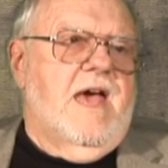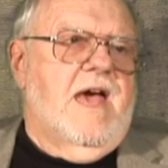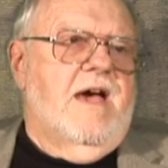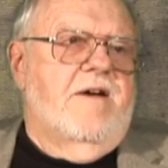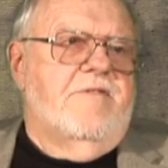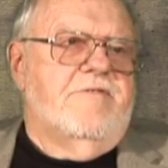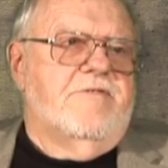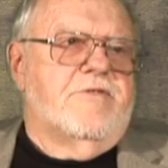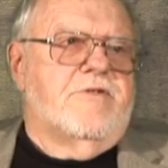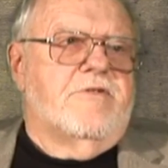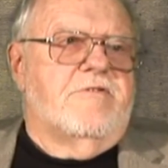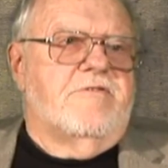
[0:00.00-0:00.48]

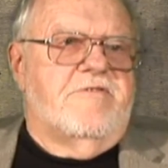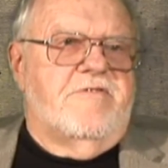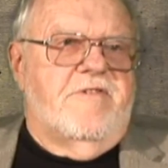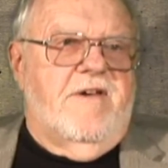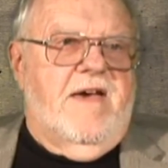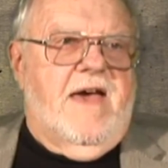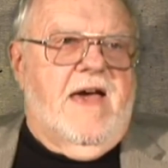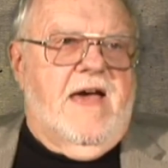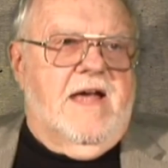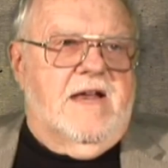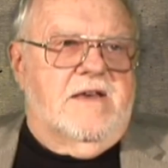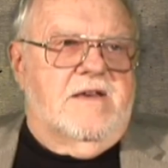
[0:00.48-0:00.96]
after
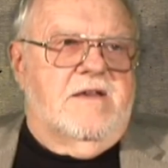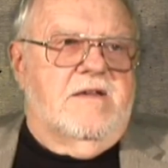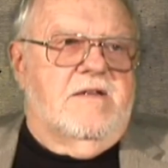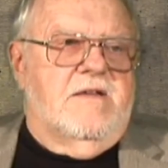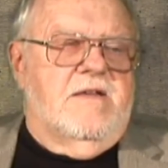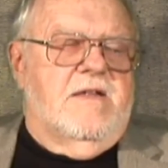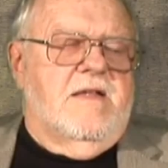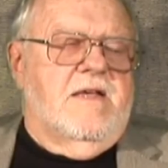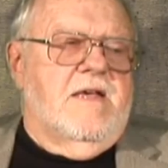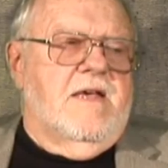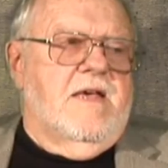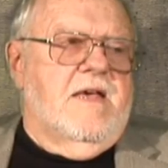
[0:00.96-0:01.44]
fact
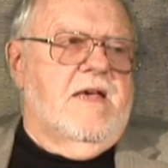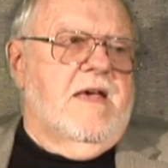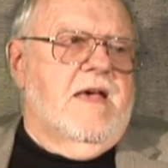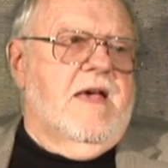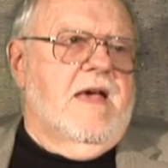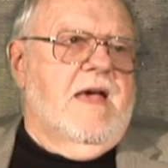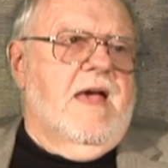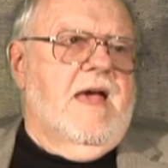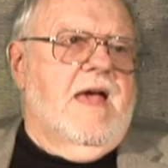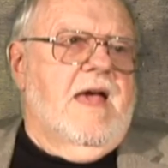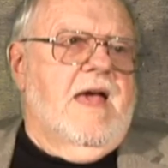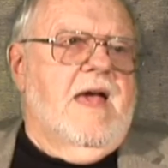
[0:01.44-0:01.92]

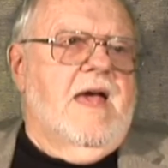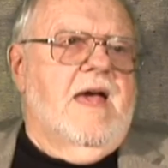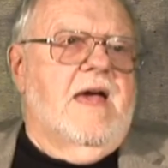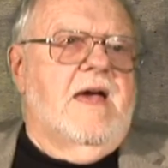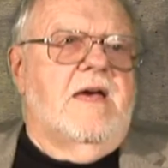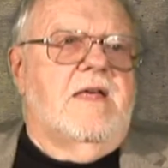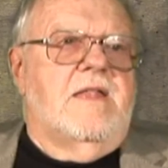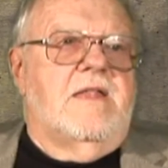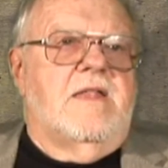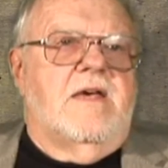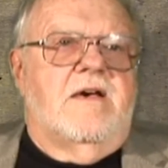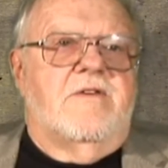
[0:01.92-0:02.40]

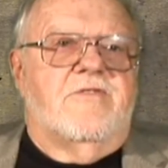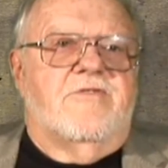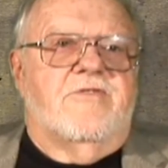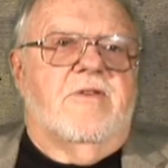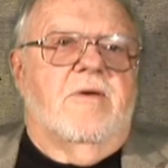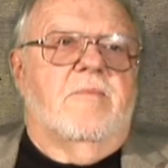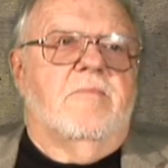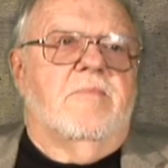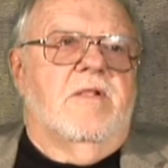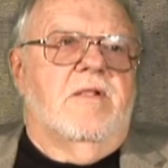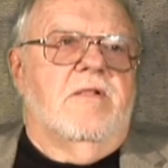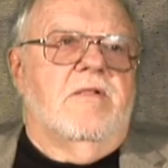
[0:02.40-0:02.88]
and
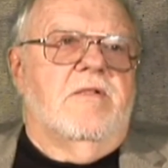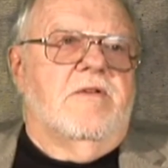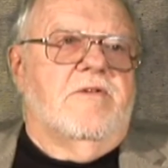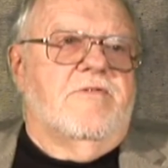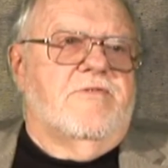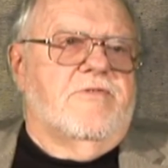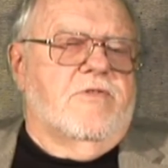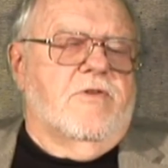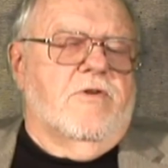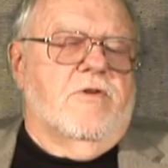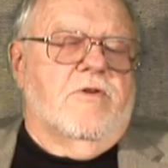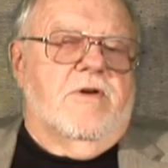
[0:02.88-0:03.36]
assemble
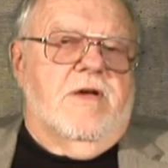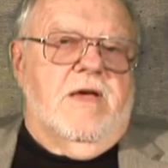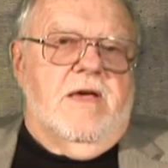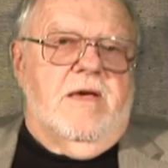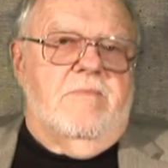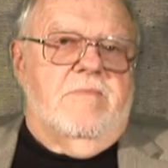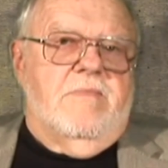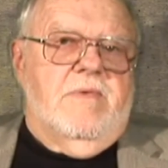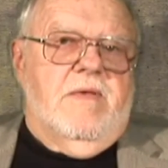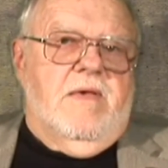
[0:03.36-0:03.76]
a story.